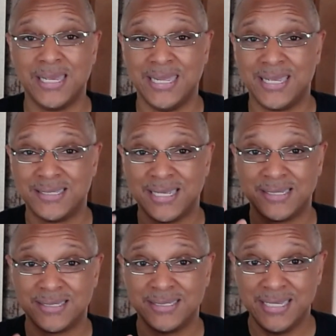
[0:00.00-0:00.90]
He can take
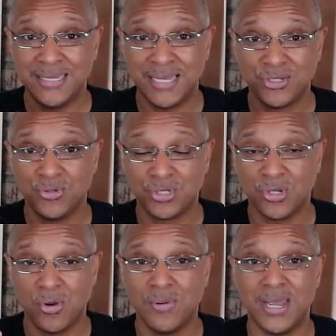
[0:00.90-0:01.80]
the seed that you
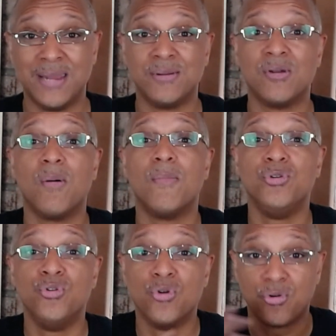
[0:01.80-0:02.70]
sow and
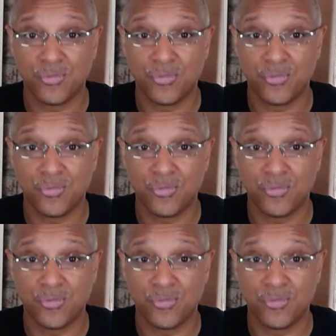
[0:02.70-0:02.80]
you,